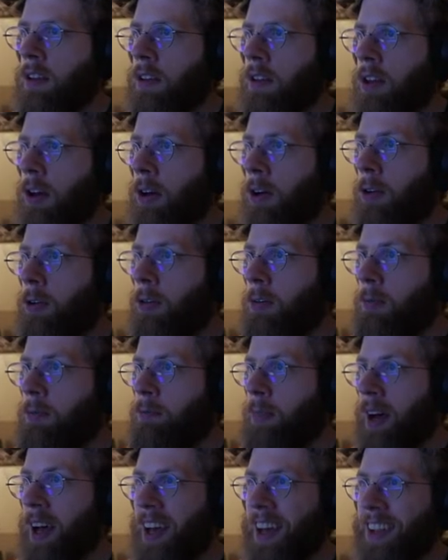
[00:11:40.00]
Oh,
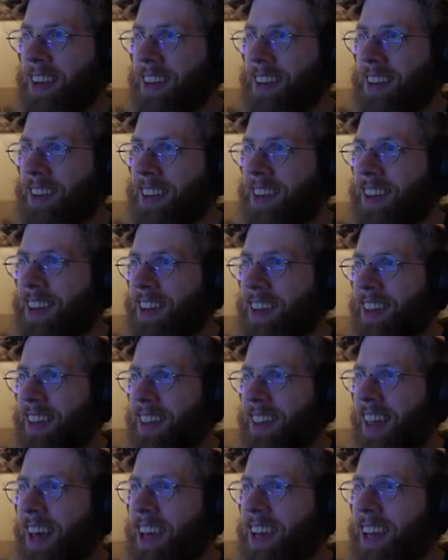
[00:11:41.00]
but,
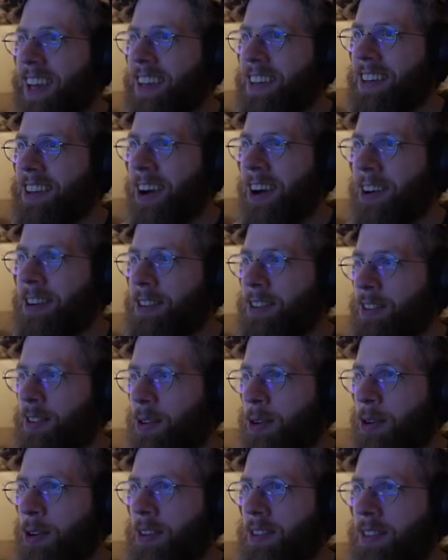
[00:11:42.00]
like in Dark
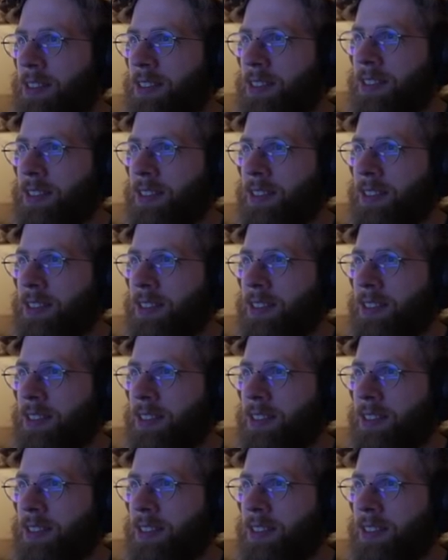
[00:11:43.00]
Souls,